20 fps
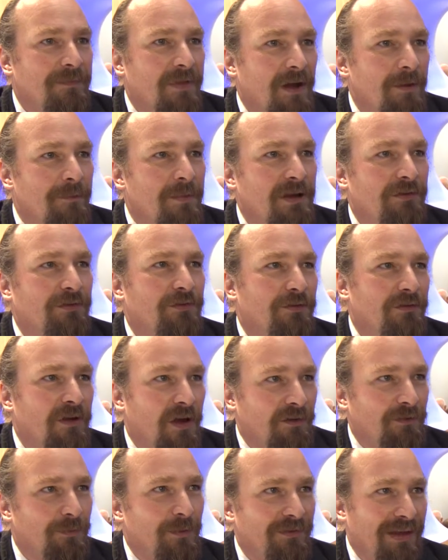a mixture of
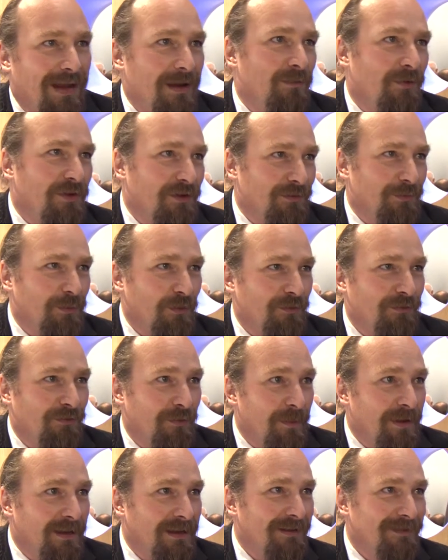customers and principals
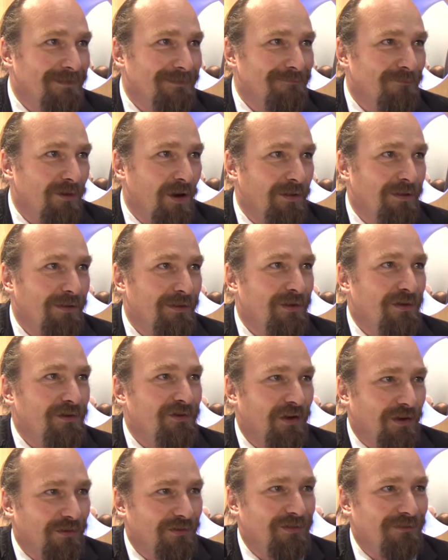for me, rather than
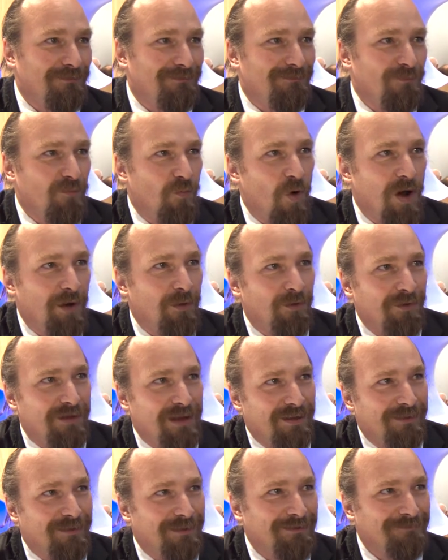just one or
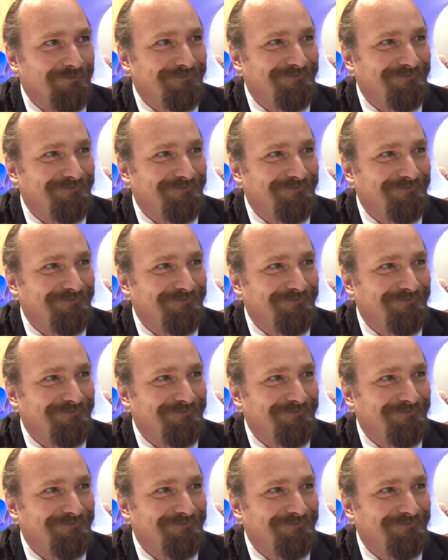the other.